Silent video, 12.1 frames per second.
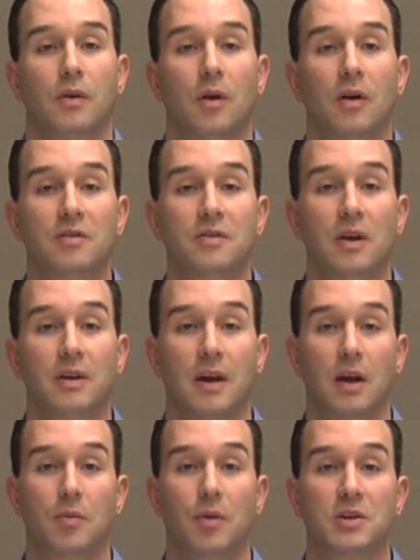On-site
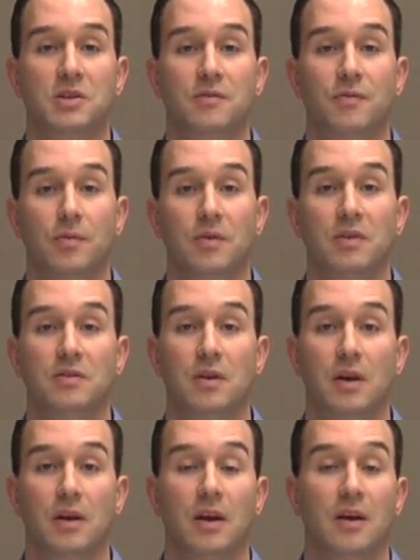calibration from this
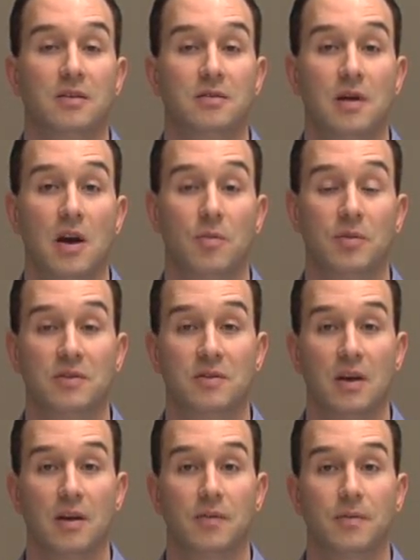site has now been
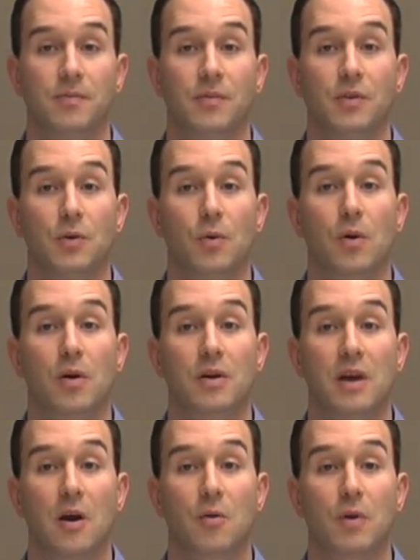saved. You are
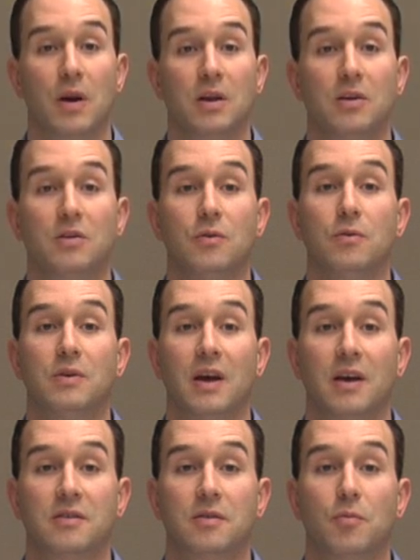now ready to
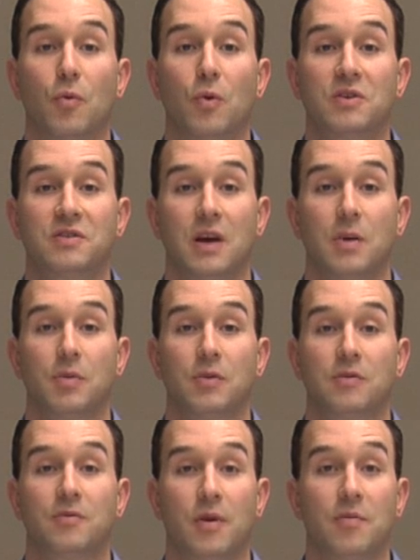test more
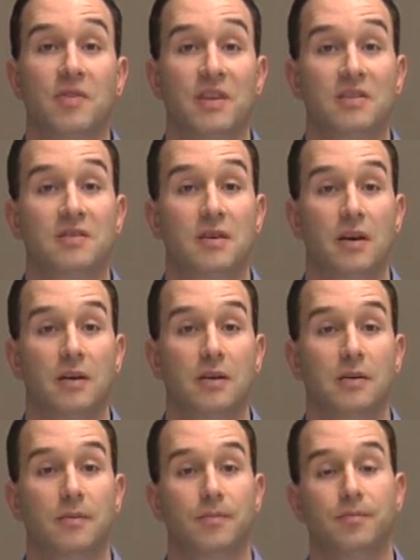samples from this
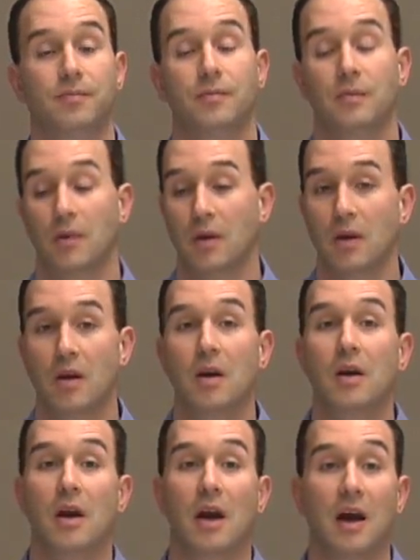site.
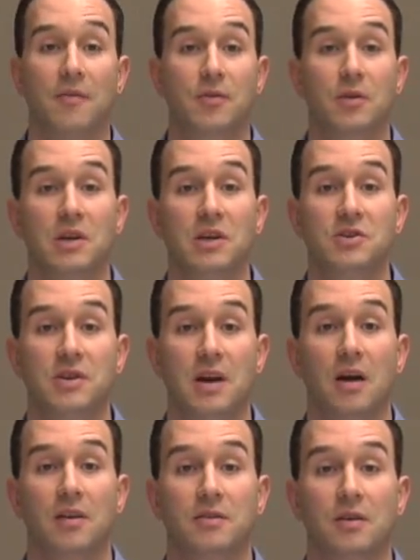After each
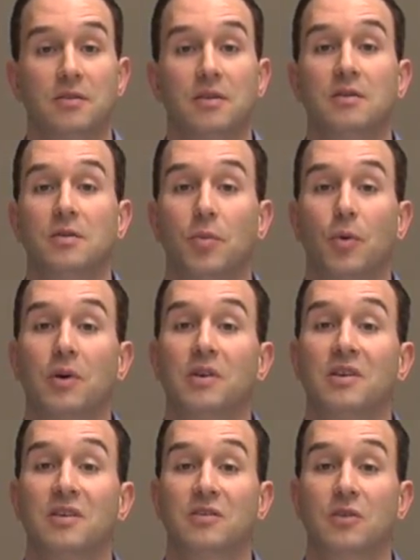analysis, it is
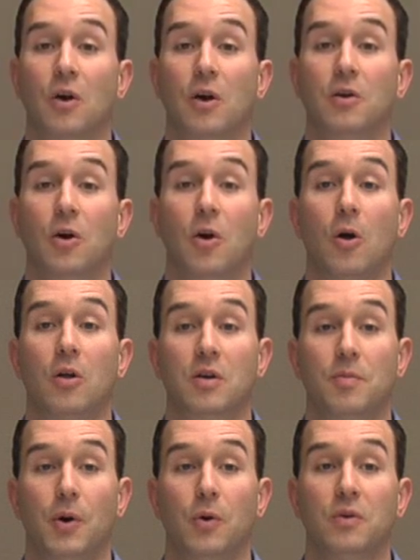important to discard all
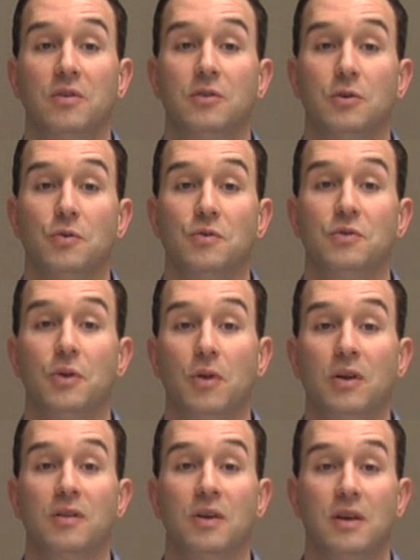components used
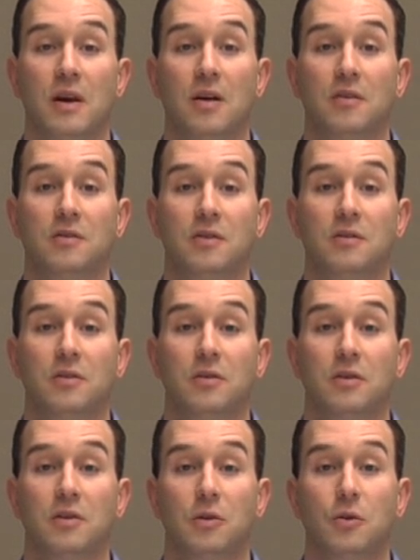during the analysis,
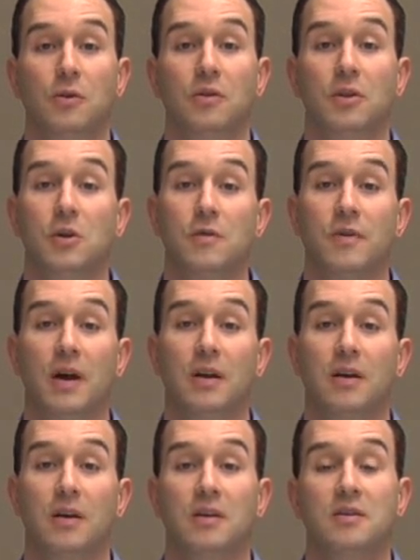including the
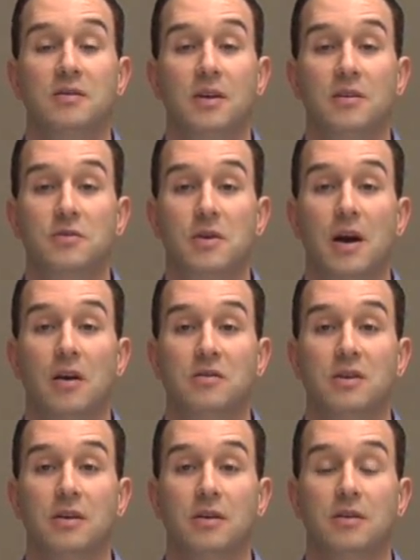cuvette, sensor
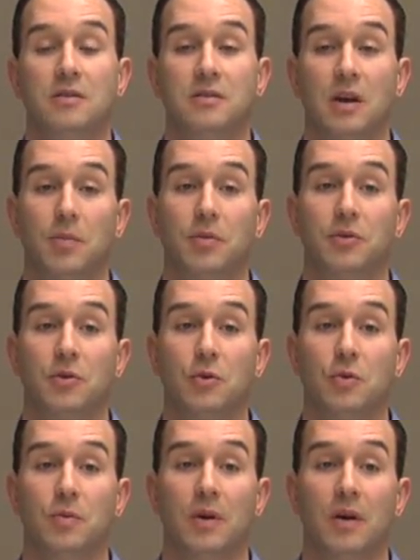housing, sample
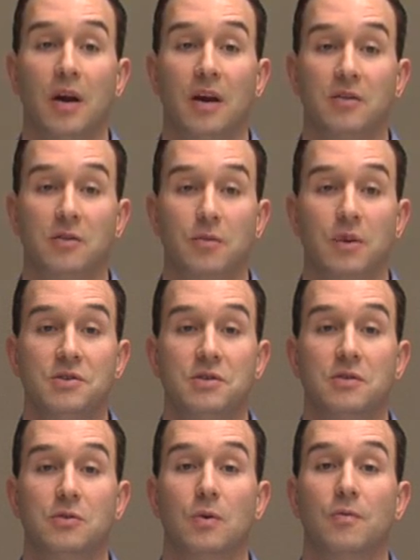tube, and
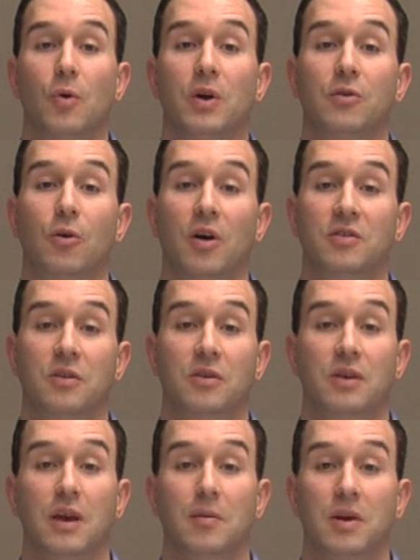syringes to avoid
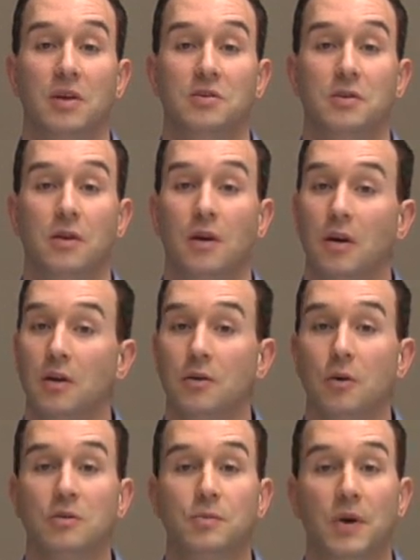cross-contamination.
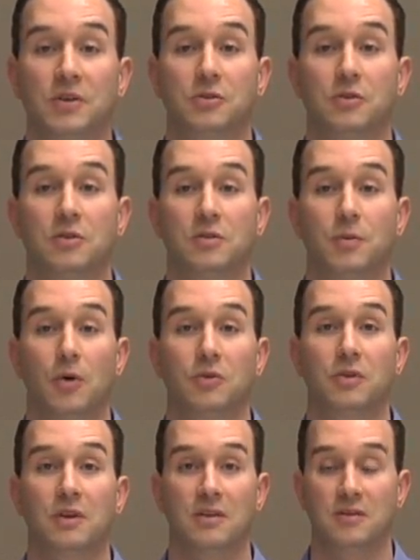No special
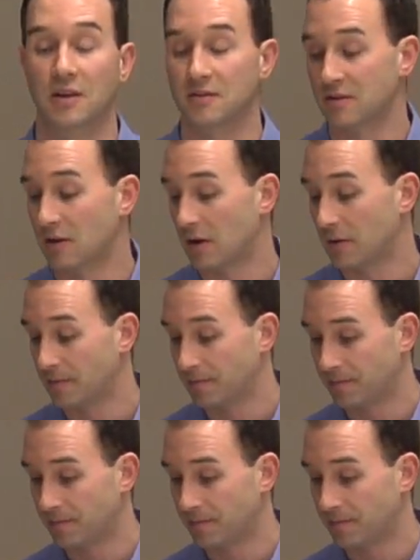disposal is necessary.